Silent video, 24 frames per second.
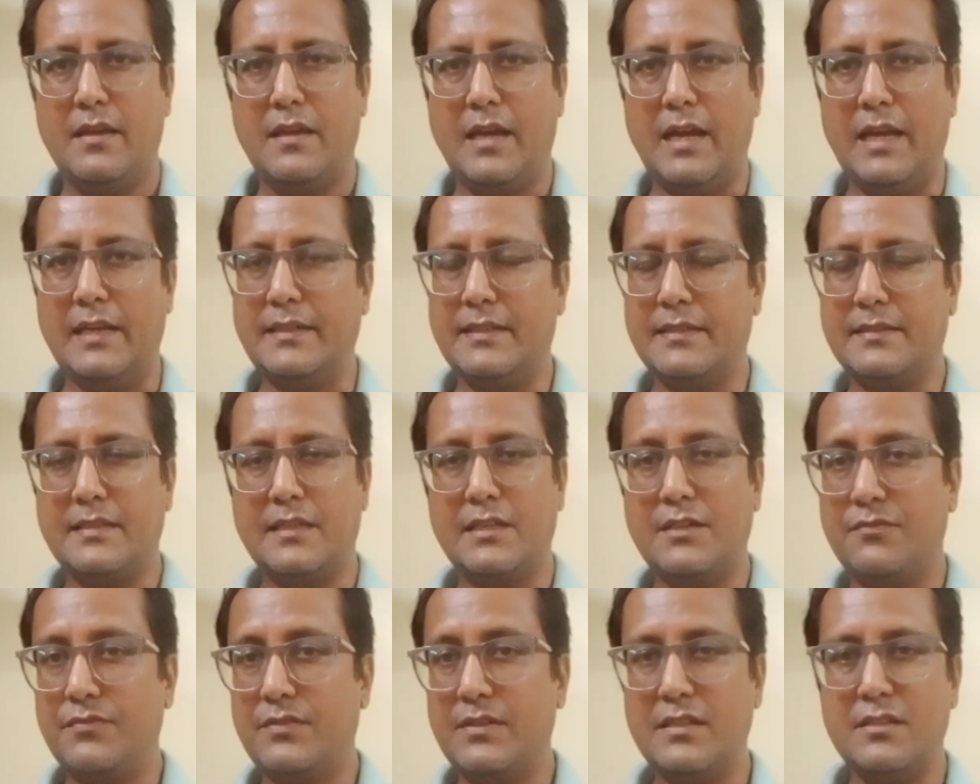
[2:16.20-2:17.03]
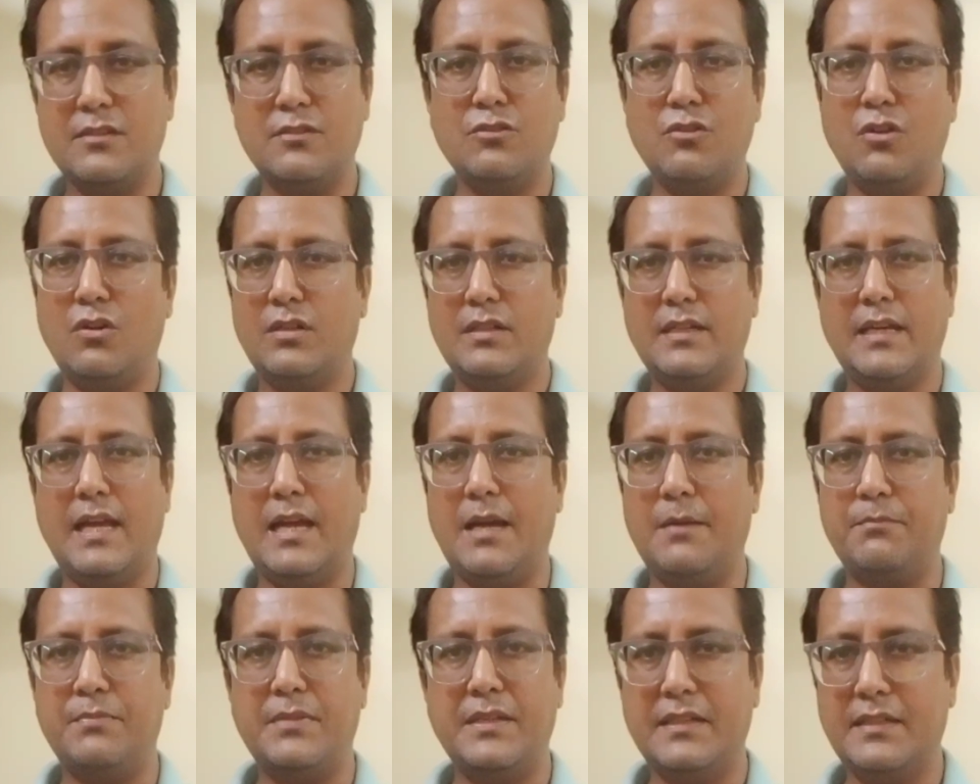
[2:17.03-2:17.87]
And let's say if it is not
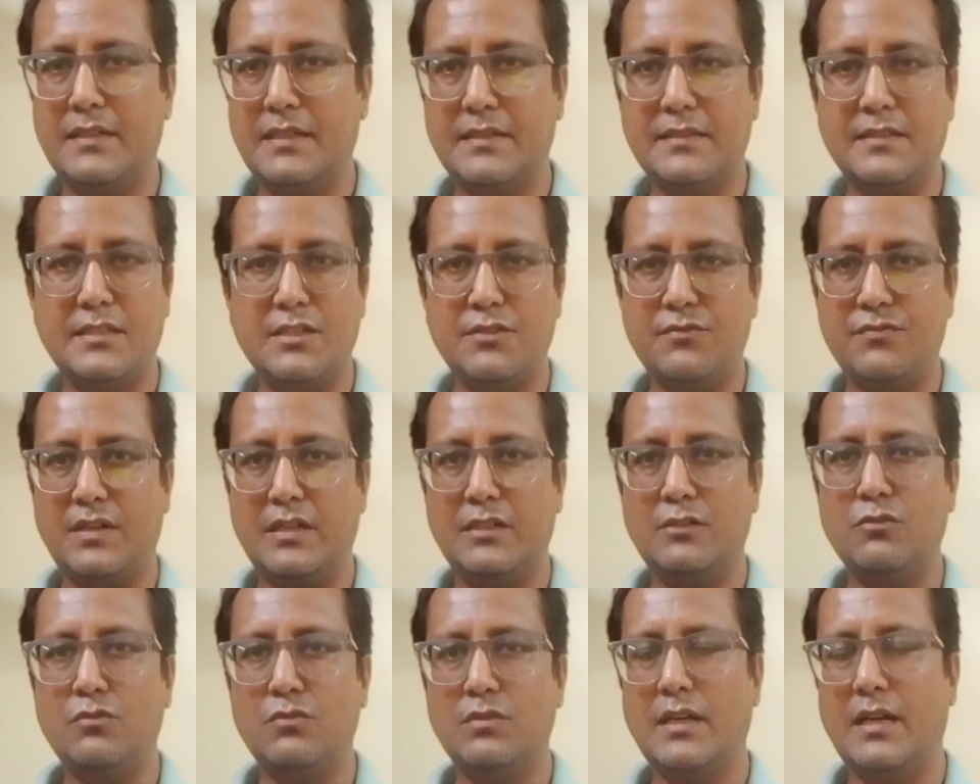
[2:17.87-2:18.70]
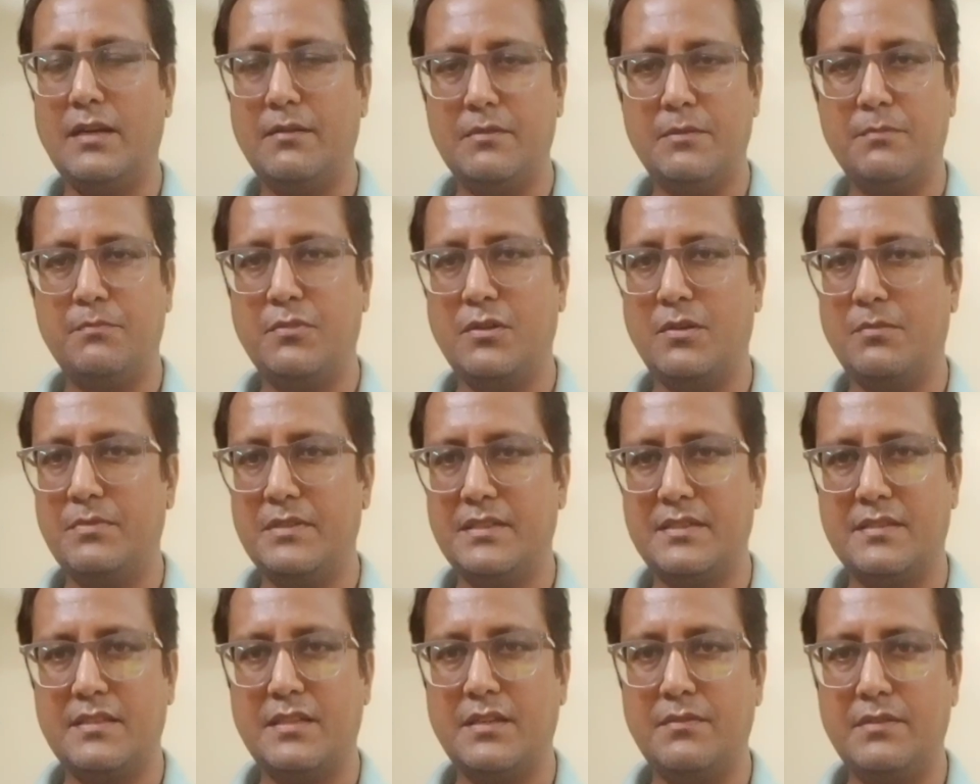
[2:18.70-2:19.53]
happening, let's say if I don't have a proper
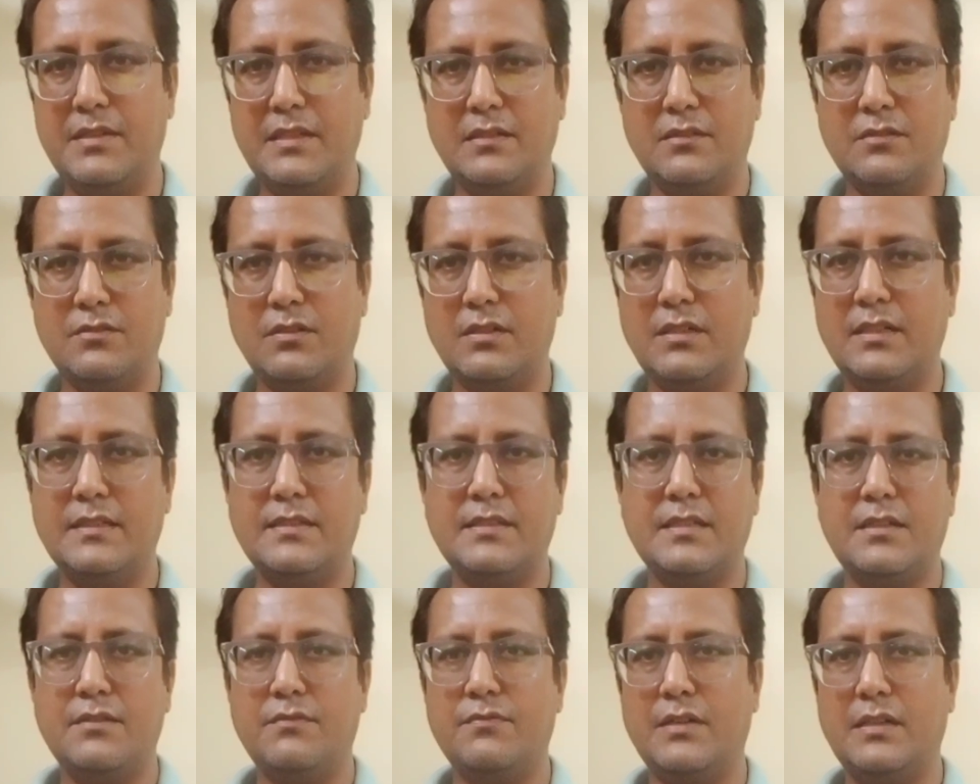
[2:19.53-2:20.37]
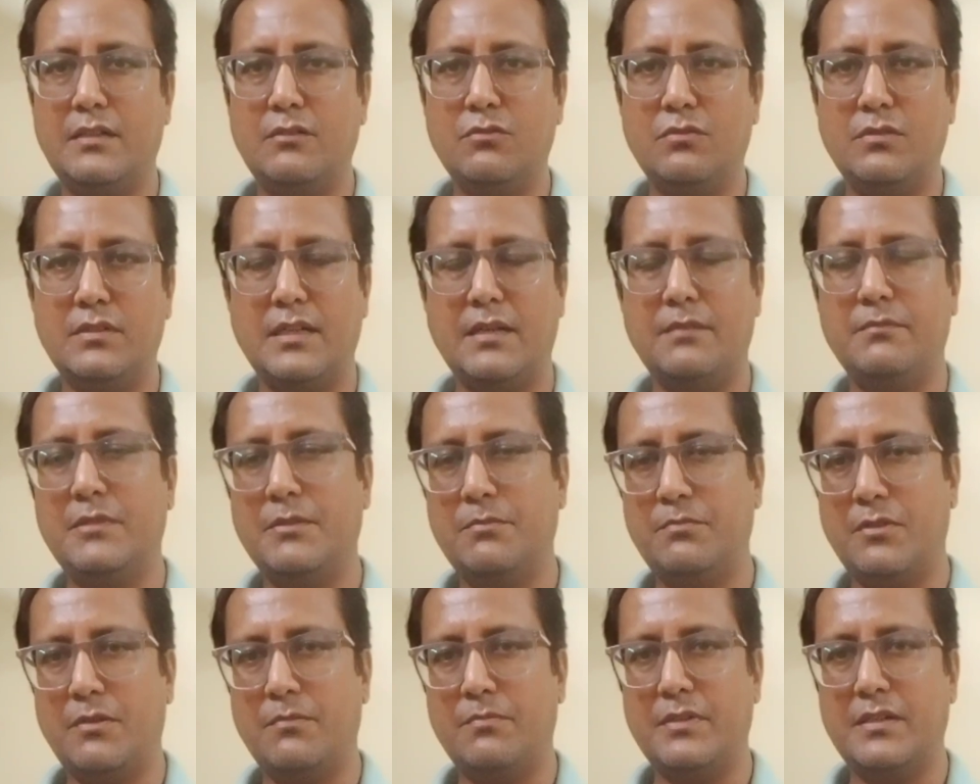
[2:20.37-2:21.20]
savings, or let's say if I don't have the
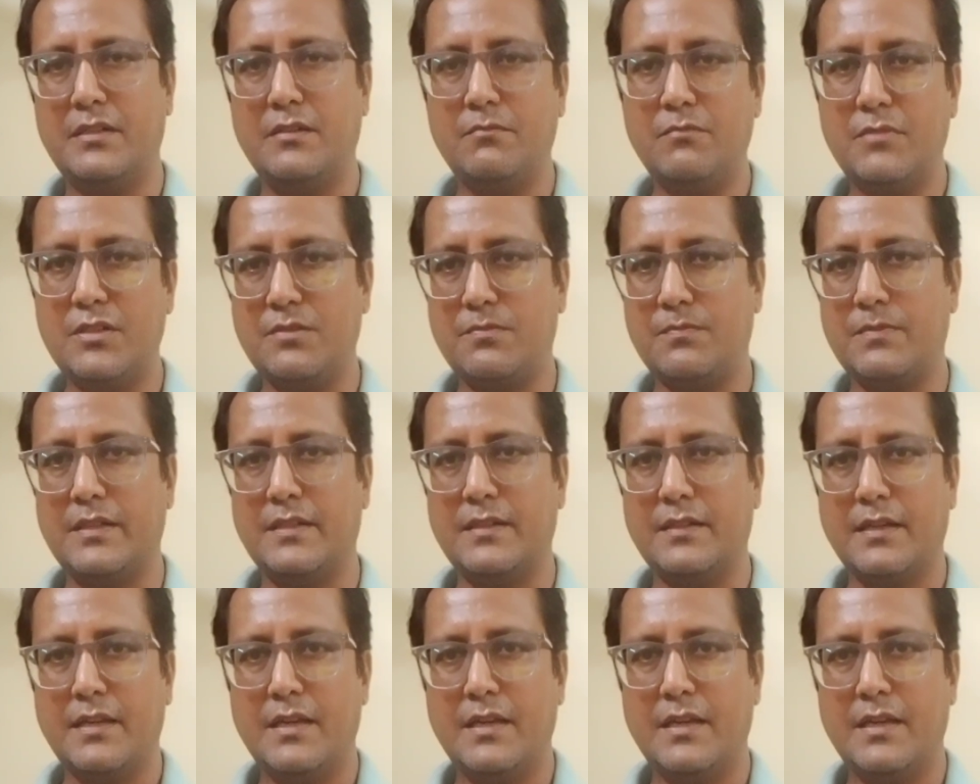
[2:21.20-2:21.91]
proper investment,